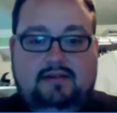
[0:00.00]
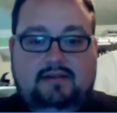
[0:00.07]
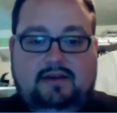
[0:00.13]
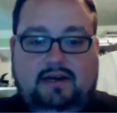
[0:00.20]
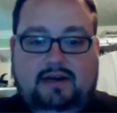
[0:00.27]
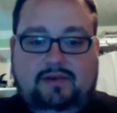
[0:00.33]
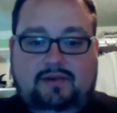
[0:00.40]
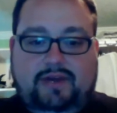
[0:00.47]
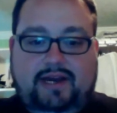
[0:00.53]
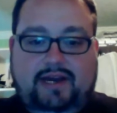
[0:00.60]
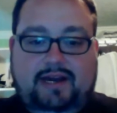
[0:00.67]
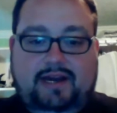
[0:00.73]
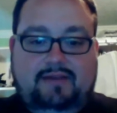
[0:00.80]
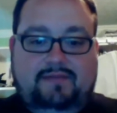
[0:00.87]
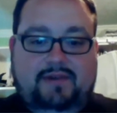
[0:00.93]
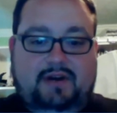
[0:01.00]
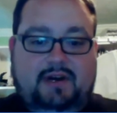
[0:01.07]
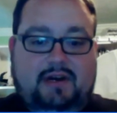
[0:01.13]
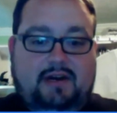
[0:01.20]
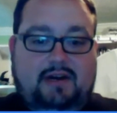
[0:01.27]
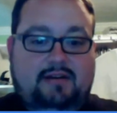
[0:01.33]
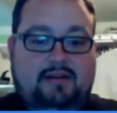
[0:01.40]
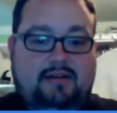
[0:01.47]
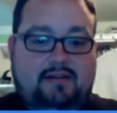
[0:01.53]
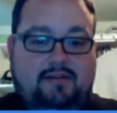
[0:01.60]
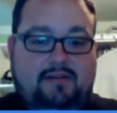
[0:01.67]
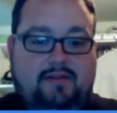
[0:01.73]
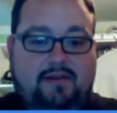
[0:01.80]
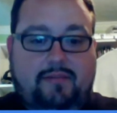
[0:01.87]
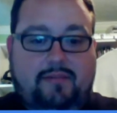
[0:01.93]
uh, we have
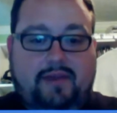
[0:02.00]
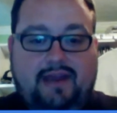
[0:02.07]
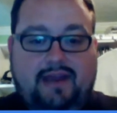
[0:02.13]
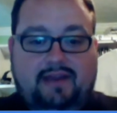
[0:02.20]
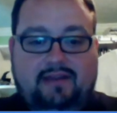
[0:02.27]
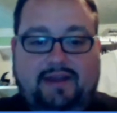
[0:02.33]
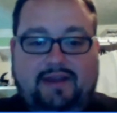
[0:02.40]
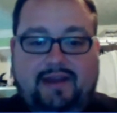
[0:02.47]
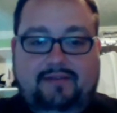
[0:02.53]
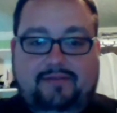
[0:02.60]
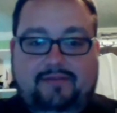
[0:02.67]
the mega land